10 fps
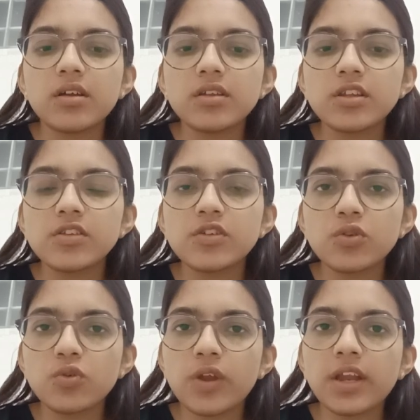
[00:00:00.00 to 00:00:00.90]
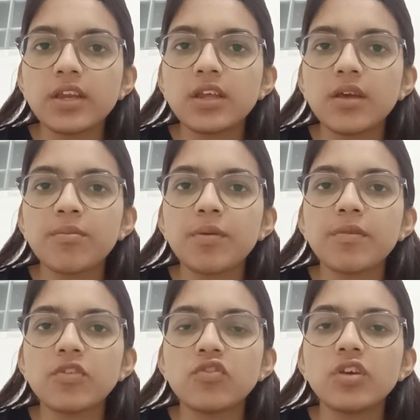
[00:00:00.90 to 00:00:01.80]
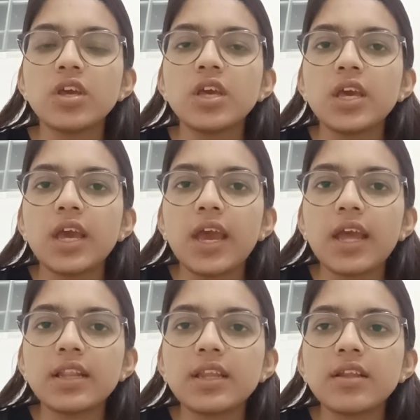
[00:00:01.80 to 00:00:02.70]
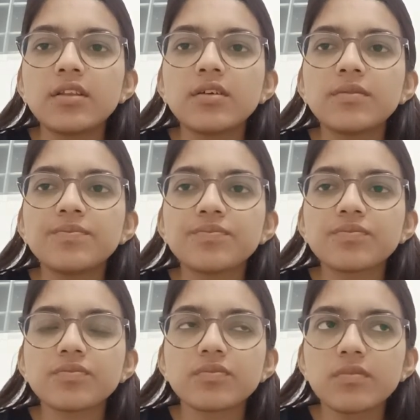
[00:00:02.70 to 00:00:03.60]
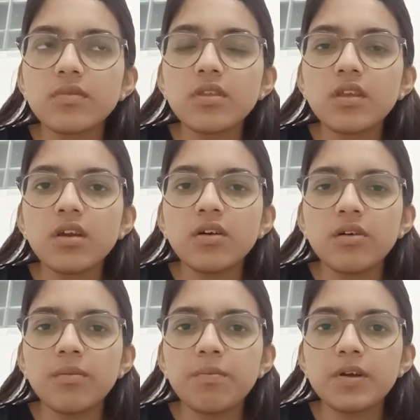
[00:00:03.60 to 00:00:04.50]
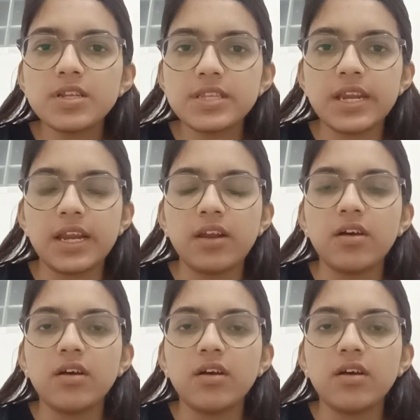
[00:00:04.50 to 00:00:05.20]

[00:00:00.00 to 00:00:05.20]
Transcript: 60 to 90 mmHg. And then the pulse rate